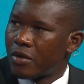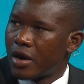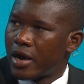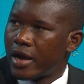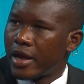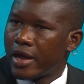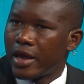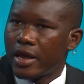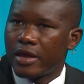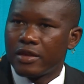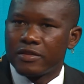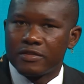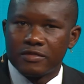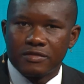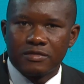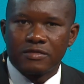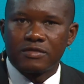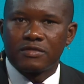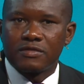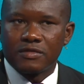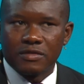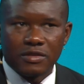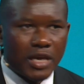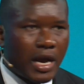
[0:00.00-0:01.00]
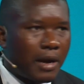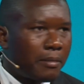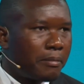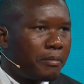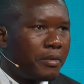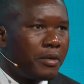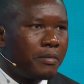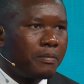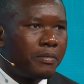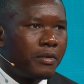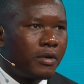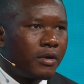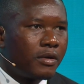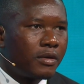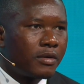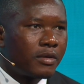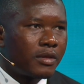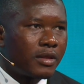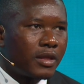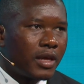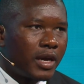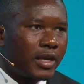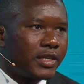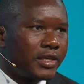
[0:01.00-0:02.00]
why, as young people
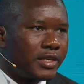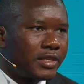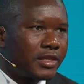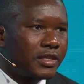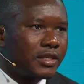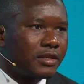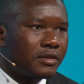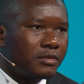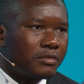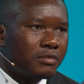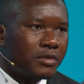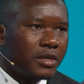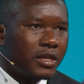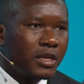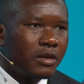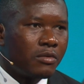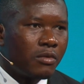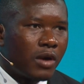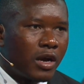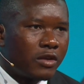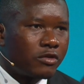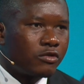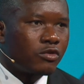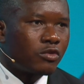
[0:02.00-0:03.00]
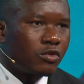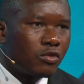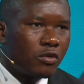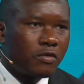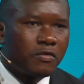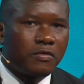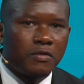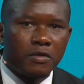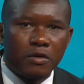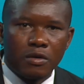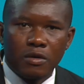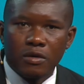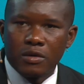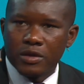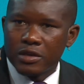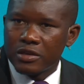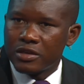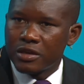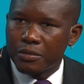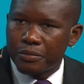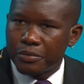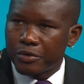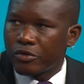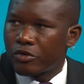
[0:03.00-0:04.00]
that really wants to look for
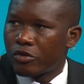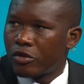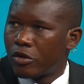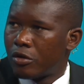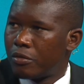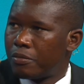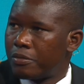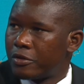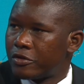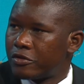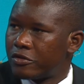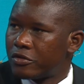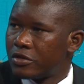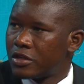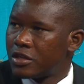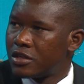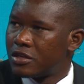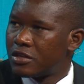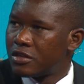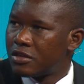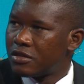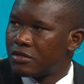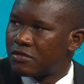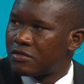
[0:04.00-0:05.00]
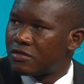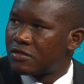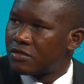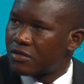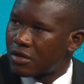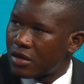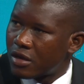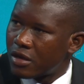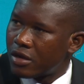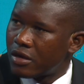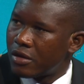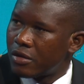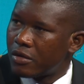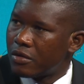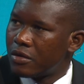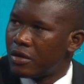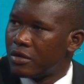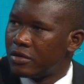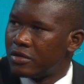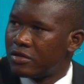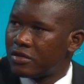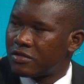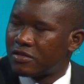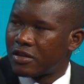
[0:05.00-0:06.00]
entrepreneurial opportunities,
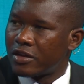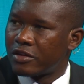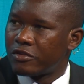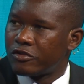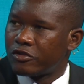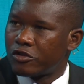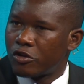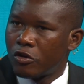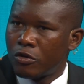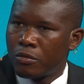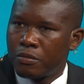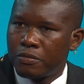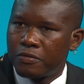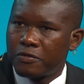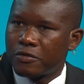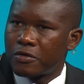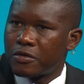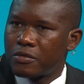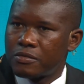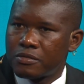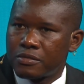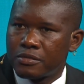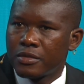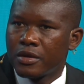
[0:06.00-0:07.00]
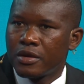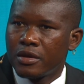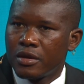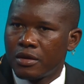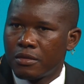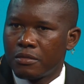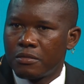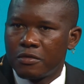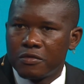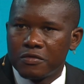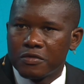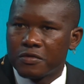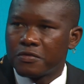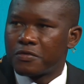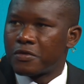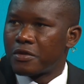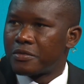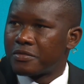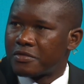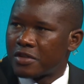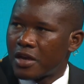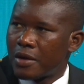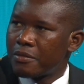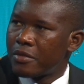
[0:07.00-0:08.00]
decent job, from moving
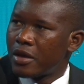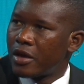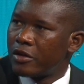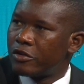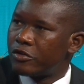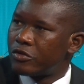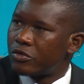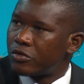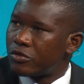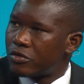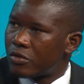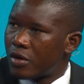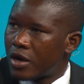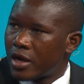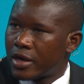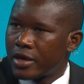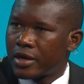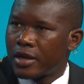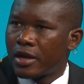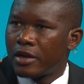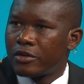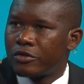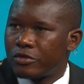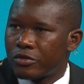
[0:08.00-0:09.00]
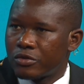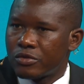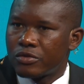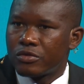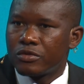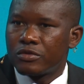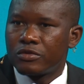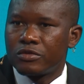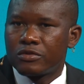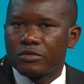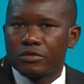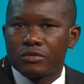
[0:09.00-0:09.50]
from Zambia to Rwanda to